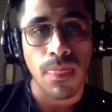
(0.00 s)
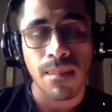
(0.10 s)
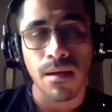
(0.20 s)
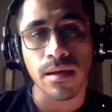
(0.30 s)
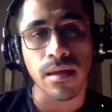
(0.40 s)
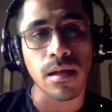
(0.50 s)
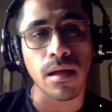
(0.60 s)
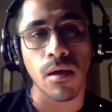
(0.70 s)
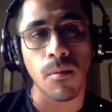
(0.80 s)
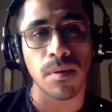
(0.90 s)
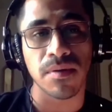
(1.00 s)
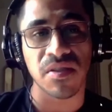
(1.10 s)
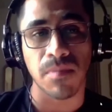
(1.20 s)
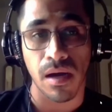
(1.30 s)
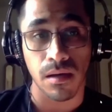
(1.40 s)
I can't help but
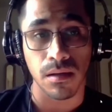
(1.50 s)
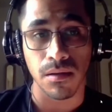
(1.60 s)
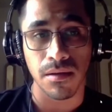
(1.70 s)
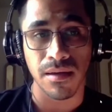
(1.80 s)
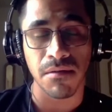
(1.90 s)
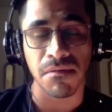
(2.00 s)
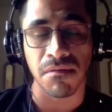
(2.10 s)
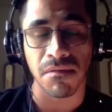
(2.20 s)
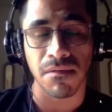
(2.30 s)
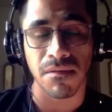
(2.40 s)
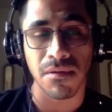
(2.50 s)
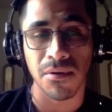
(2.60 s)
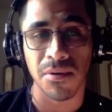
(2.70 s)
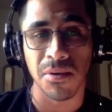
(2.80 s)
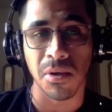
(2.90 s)
smile, if
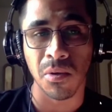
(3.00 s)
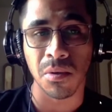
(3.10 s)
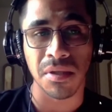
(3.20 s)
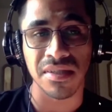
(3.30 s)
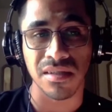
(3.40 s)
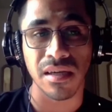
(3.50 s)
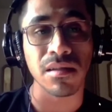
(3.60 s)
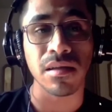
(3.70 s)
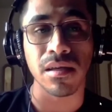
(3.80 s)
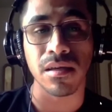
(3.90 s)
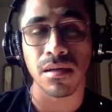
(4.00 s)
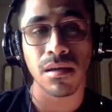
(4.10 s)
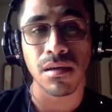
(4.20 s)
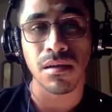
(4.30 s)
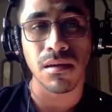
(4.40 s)
only slightly,
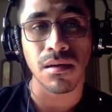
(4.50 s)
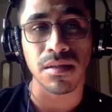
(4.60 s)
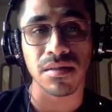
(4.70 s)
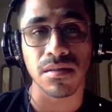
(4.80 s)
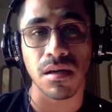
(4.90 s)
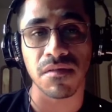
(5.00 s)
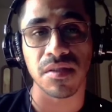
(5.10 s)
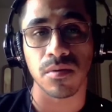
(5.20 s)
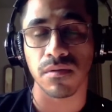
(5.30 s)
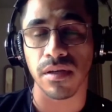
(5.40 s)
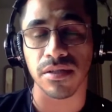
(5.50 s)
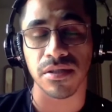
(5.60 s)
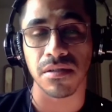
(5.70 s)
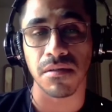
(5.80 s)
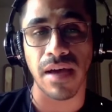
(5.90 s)
as the softest
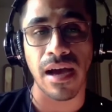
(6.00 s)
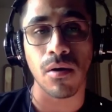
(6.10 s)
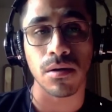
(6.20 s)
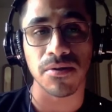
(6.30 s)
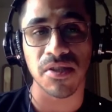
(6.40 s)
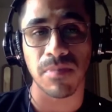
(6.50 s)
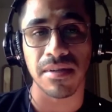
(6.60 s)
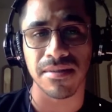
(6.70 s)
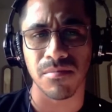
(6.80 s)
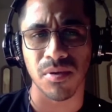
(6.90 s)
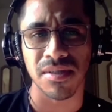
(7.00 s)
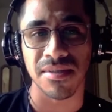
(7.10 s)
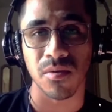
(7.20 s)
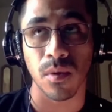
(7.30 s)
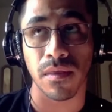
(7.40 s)
reflection of hours spent
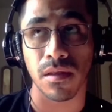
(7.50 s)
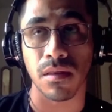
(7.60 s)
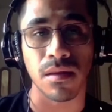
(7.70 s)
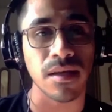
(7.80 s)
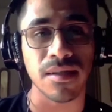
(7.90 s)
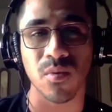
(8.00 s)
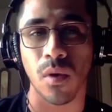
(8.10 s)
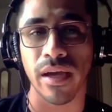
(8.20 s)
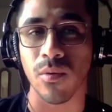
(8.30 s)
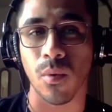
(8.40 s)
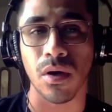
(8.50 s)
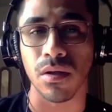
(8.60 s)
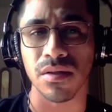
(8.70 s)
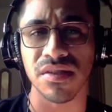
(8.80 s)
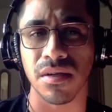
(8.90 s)
imprisoned within these white
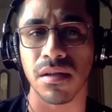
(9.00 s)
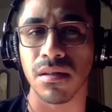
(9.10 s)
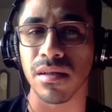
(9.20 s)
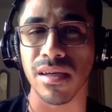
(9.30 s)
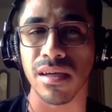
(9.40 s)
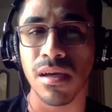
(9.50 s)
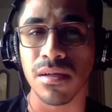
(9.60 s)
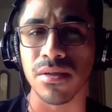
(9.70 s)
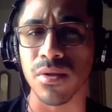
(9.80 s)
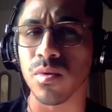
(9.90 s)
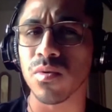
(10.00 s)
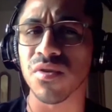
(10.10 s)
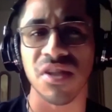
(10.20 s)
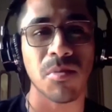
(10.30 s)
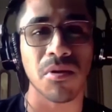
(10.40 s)
walls, suddenly too
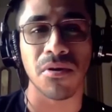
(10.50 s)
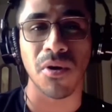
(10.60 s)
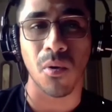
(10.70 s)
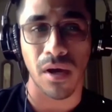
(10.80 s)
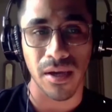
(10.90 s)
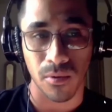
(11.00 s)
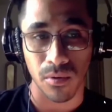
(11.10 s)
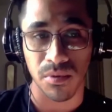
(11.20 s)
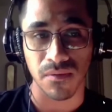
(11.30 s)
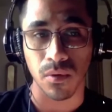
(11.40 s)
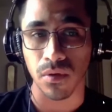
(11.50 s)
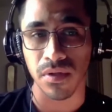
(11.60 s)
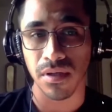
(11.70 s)
similar to quiet rooms of old,